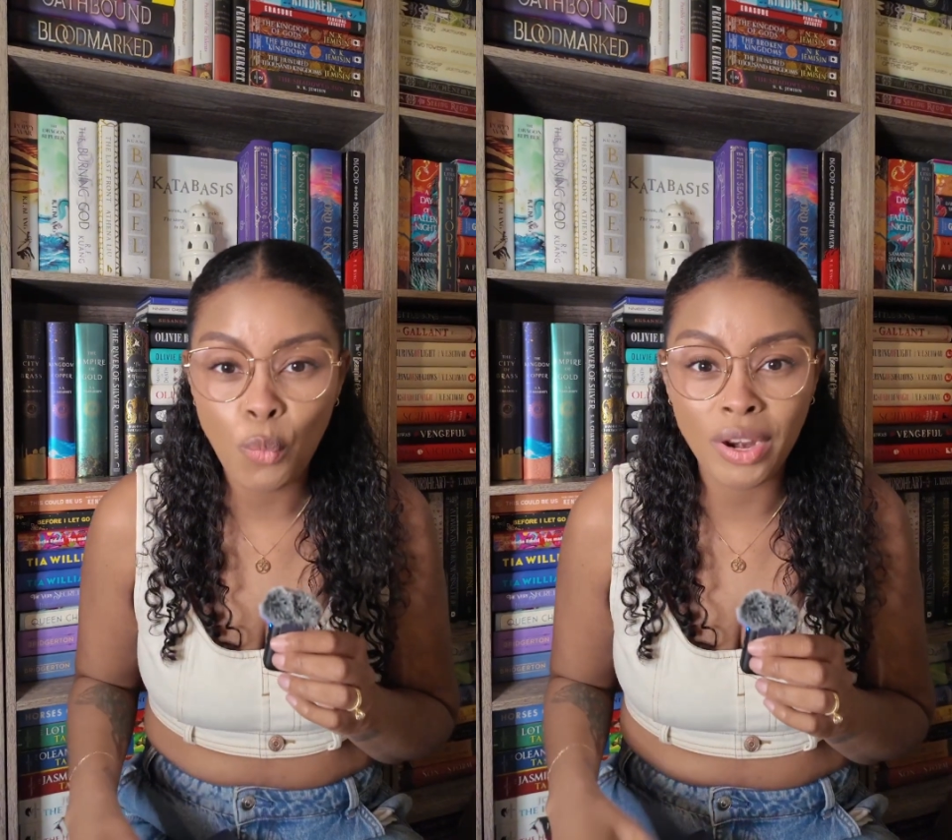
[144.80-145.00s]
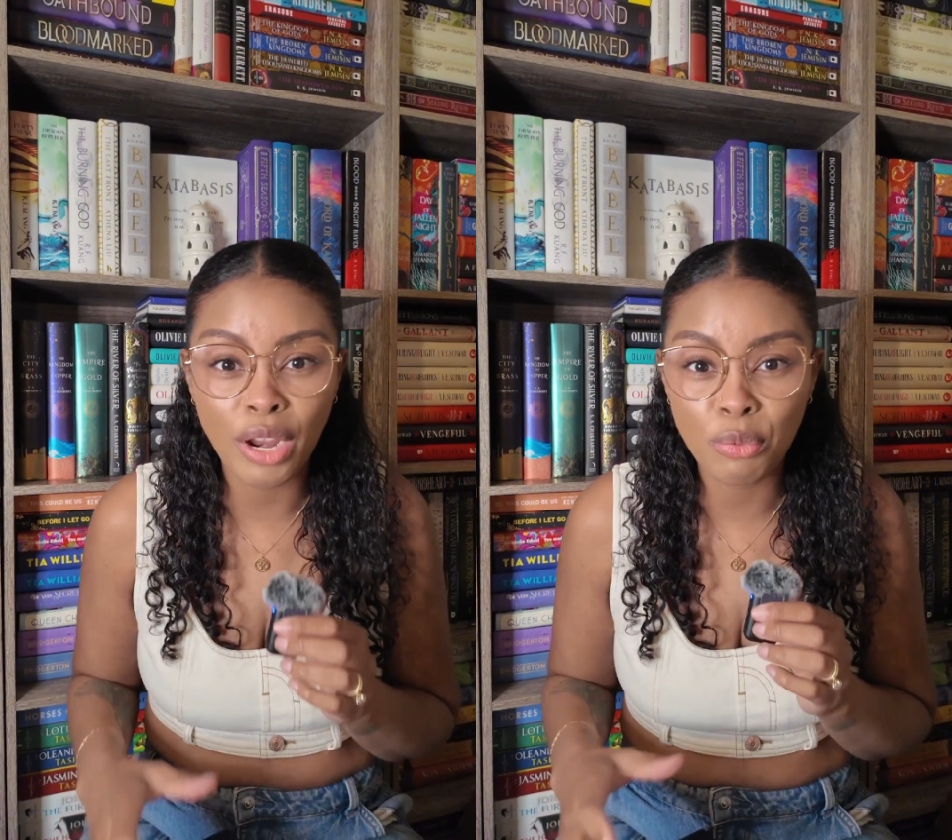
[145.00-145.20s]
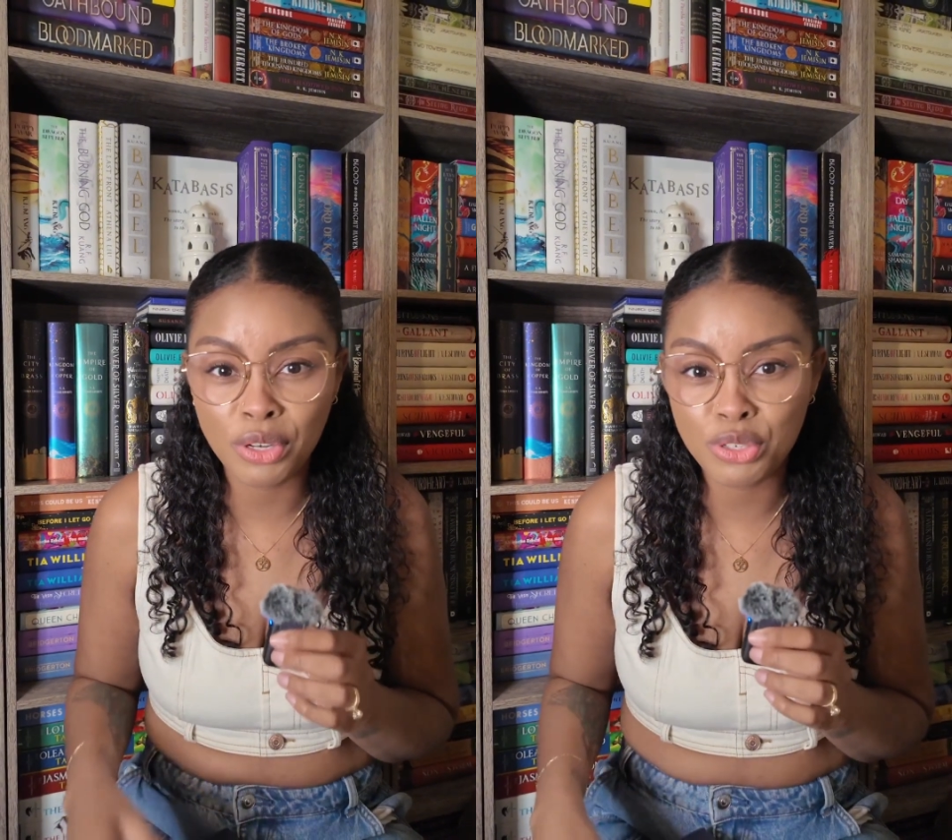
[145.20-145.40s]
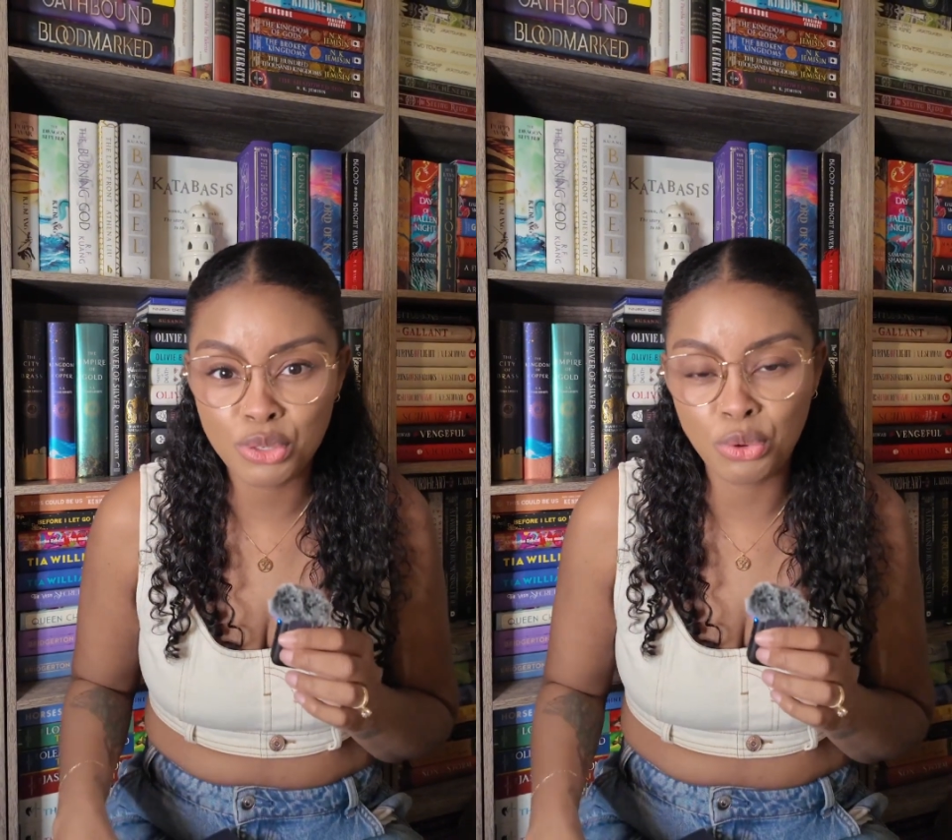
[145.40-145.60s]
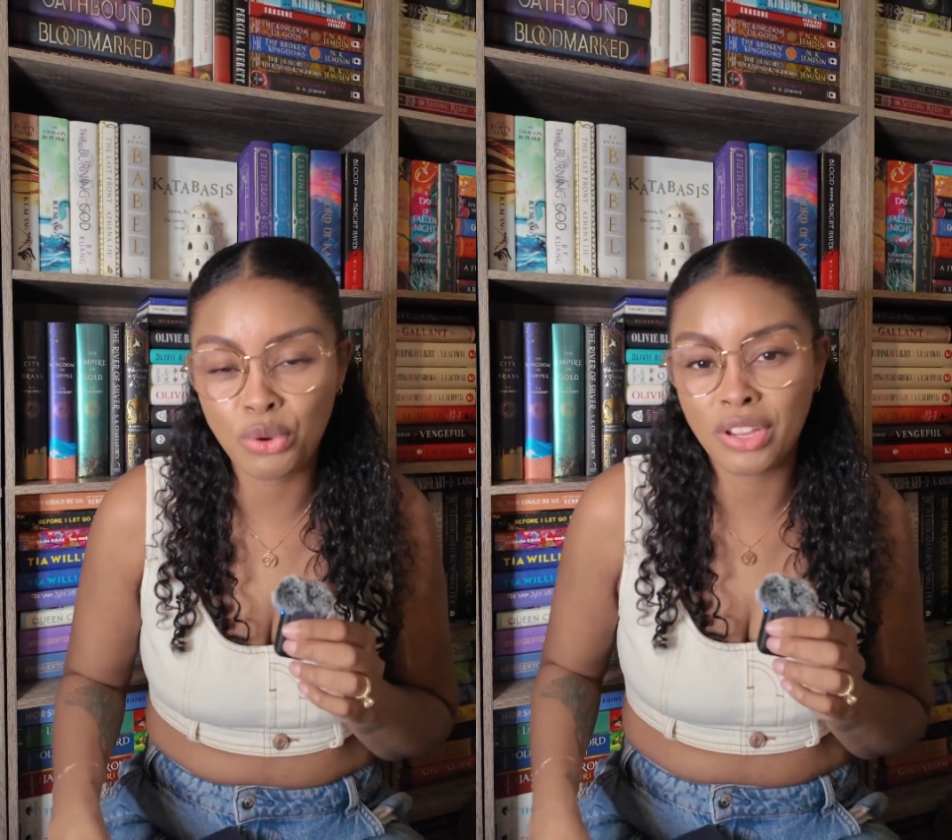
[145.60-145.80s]
when I read a
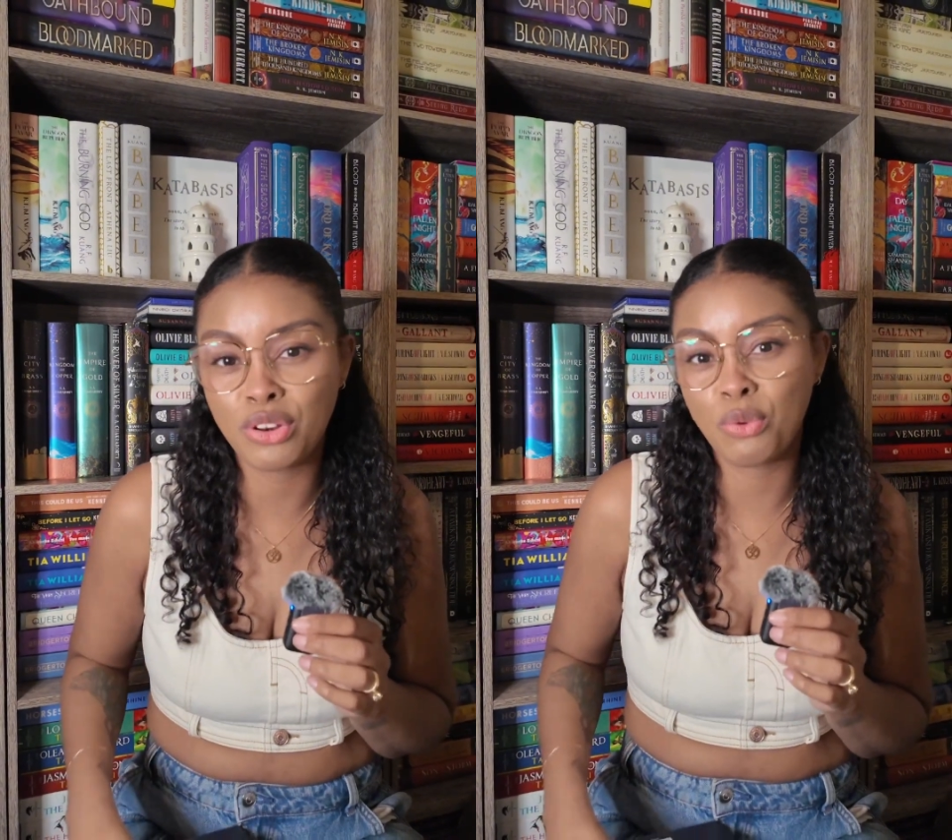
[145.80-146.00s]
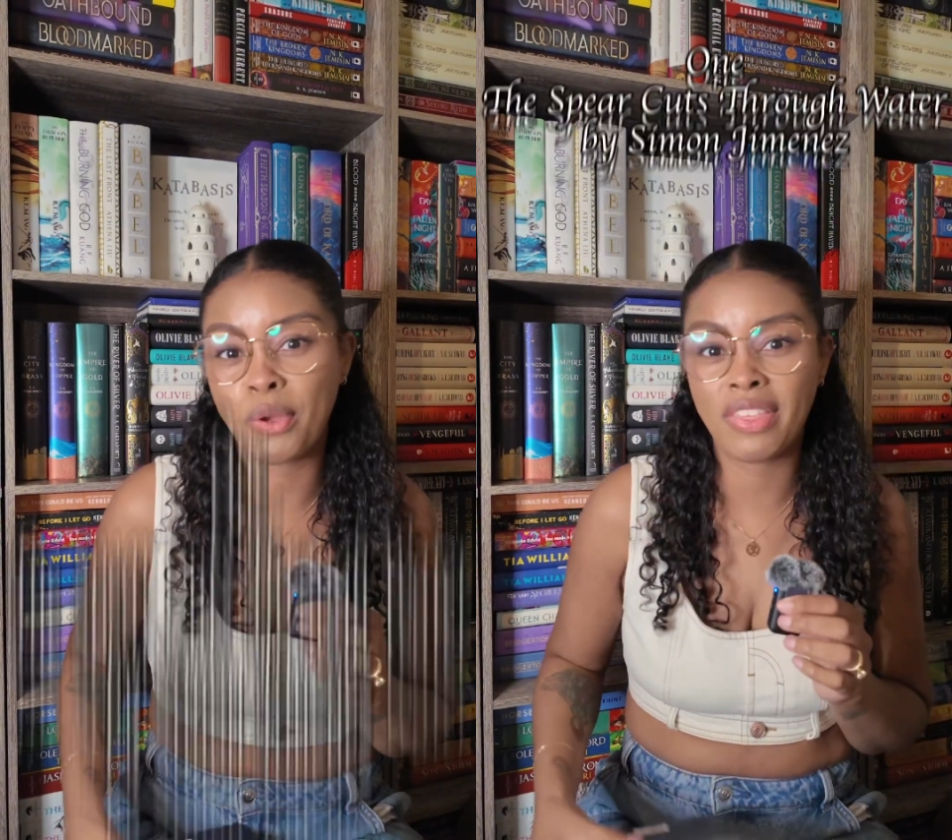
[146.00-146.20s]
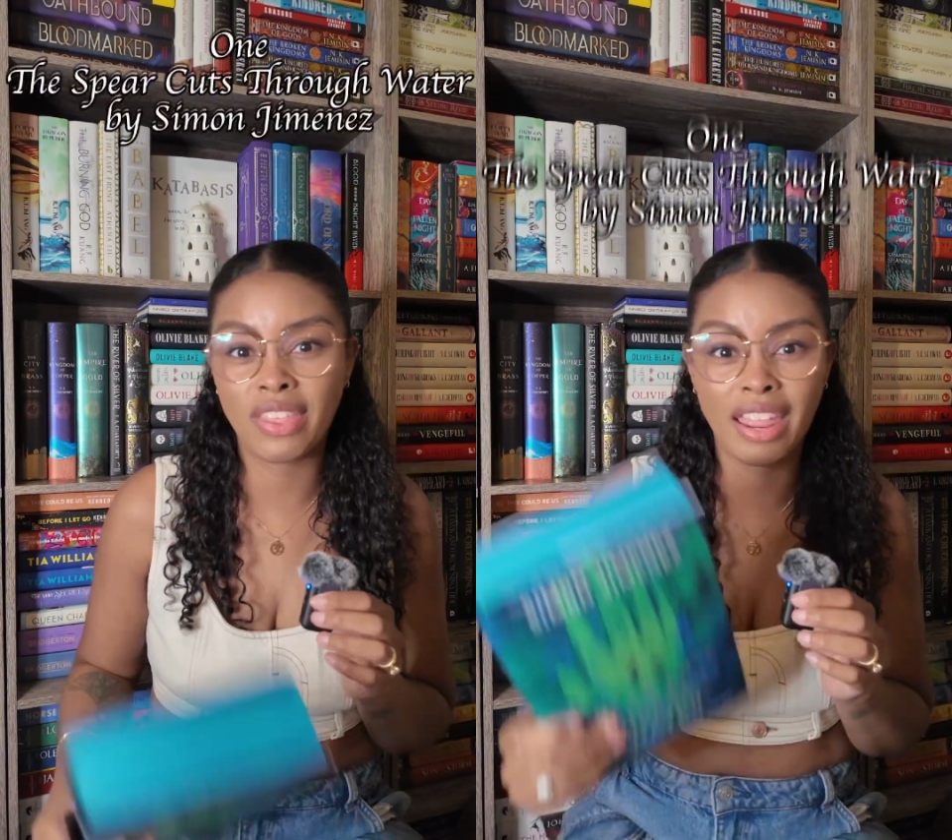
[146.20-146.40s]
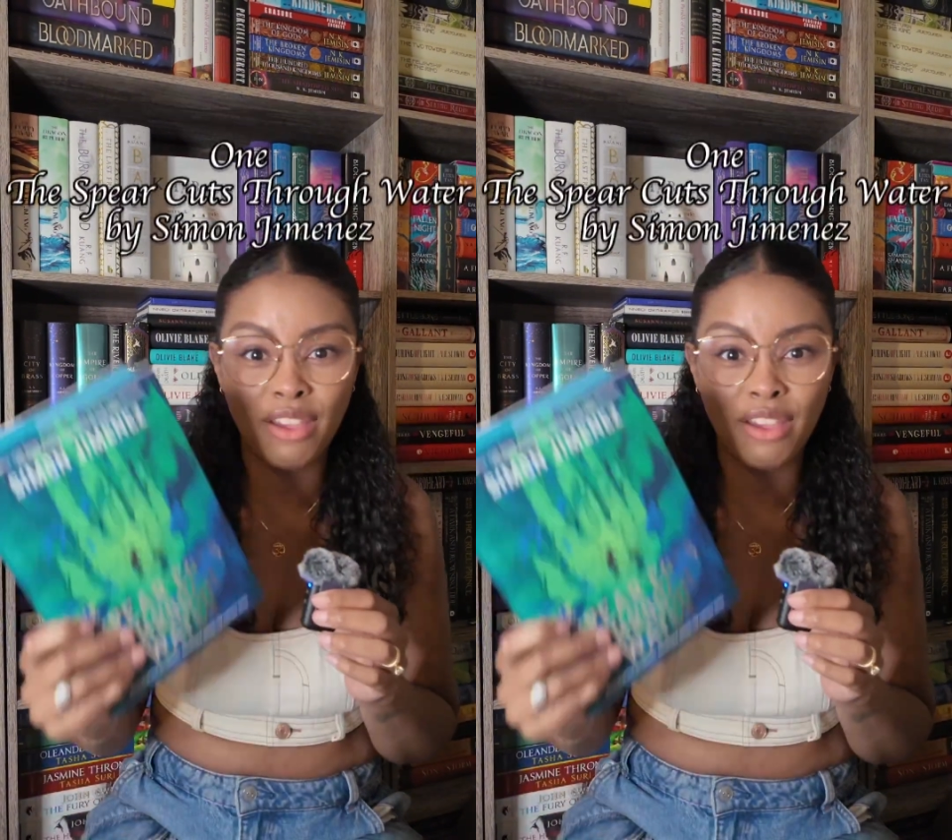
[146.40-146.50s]
story in a way that